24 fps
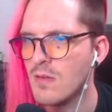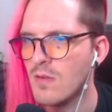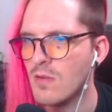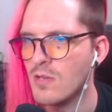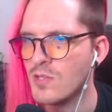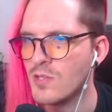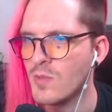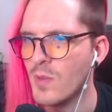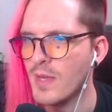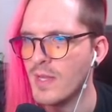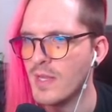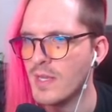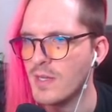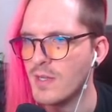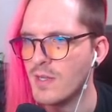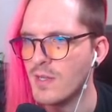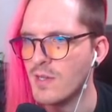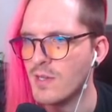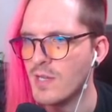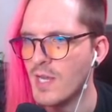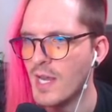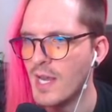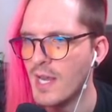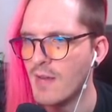Or Twilight
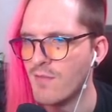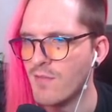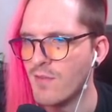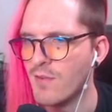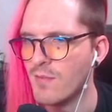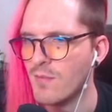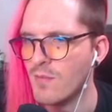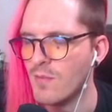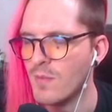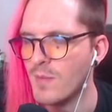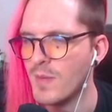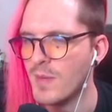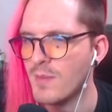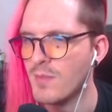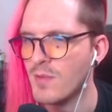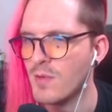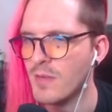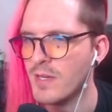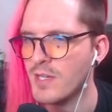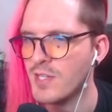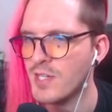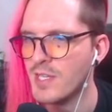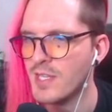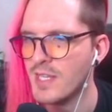Cloak? I can't remember
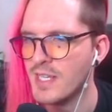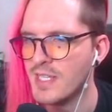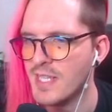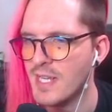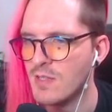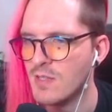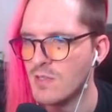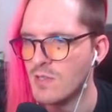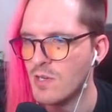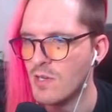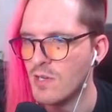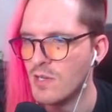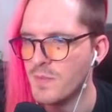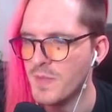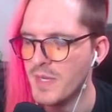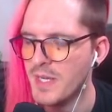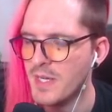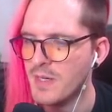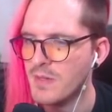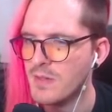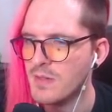which. I think it's Alucard Mail.